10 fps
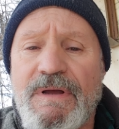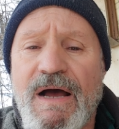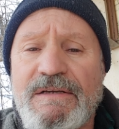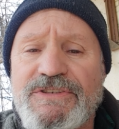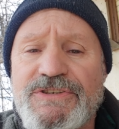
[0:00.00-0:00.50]

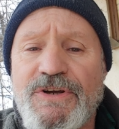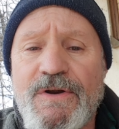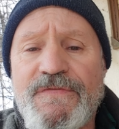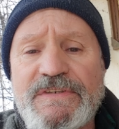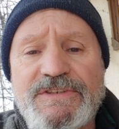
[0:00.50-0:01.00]
uh,
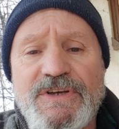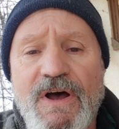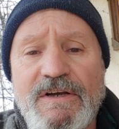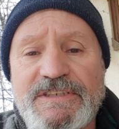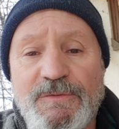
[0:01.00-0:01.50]
servant
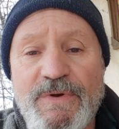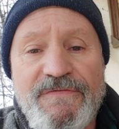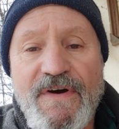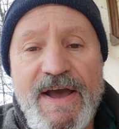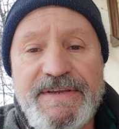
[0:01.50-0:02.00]
songs that we
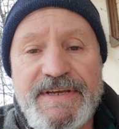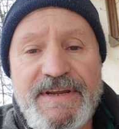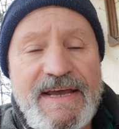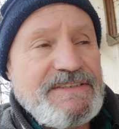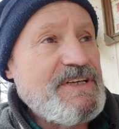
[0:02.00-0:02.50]
find
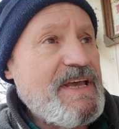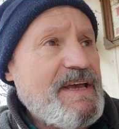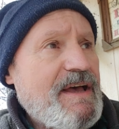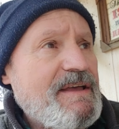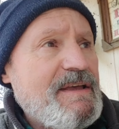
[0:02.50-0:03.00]
in
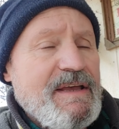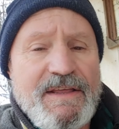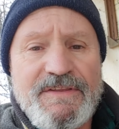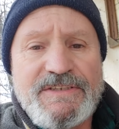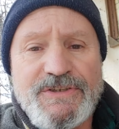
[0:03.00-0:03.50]
Isaiah.
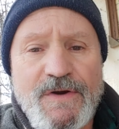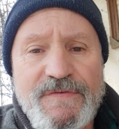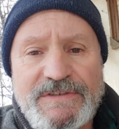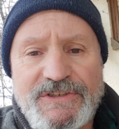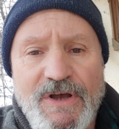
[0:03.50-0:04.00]
These
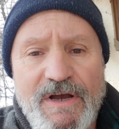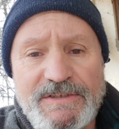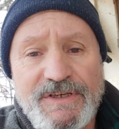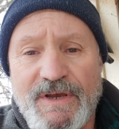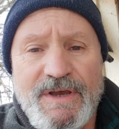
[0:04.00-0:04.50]
servant
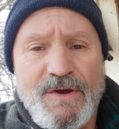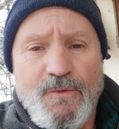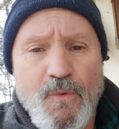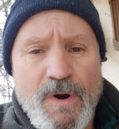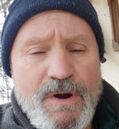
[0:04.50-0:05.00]
songs
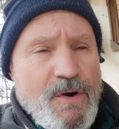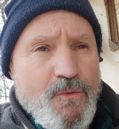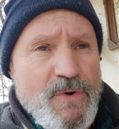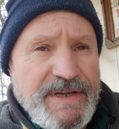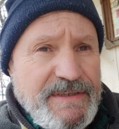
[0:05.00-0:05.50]
were
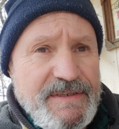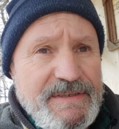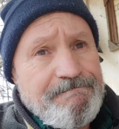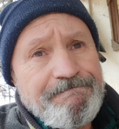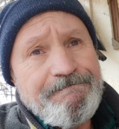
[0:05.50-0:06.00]

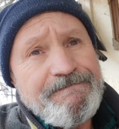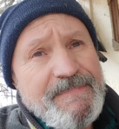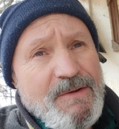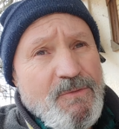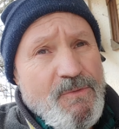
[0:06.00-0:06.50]
written
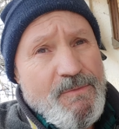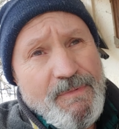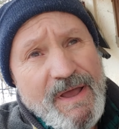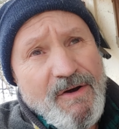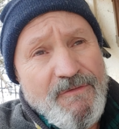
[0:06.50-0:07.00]

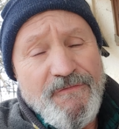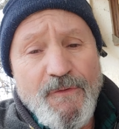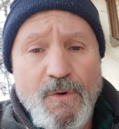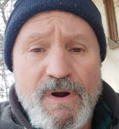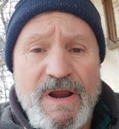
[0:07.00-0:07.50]
well,
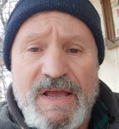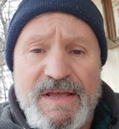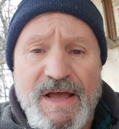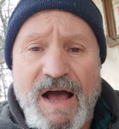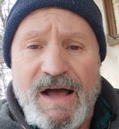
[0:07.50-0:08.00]
for
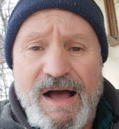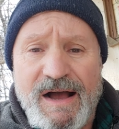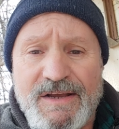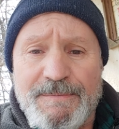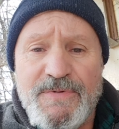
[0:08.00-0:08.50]

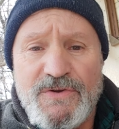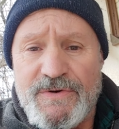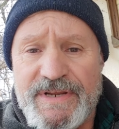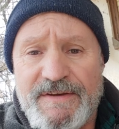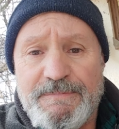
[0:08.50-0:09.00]
a
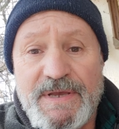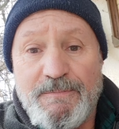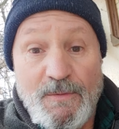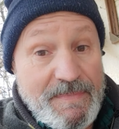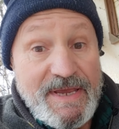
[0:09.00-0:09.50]
community of
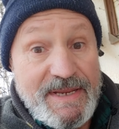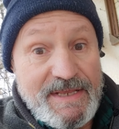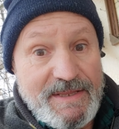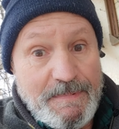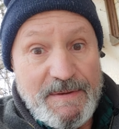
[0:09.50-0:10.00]
people,
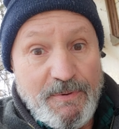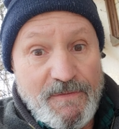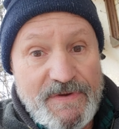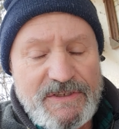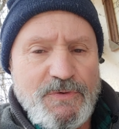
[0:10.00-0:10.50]
meaning the people
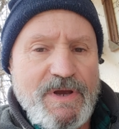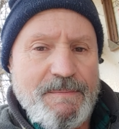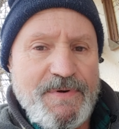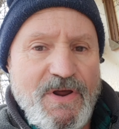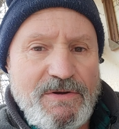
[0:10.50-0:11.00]
of
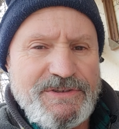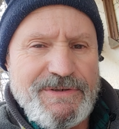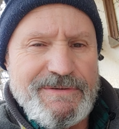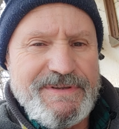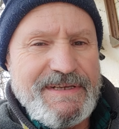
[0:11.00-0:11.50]
Israel, but
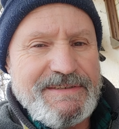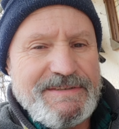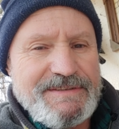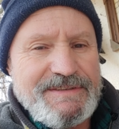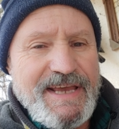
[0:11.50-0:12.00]
also they
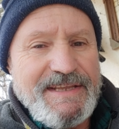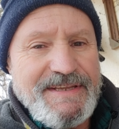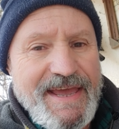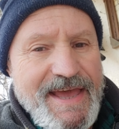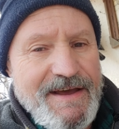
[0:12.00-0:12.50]

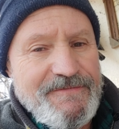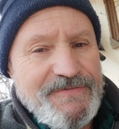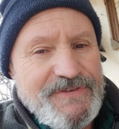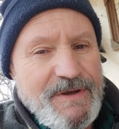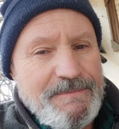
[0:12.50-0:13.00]
tend to have
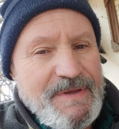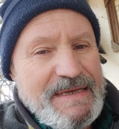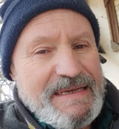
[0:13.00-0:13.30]
some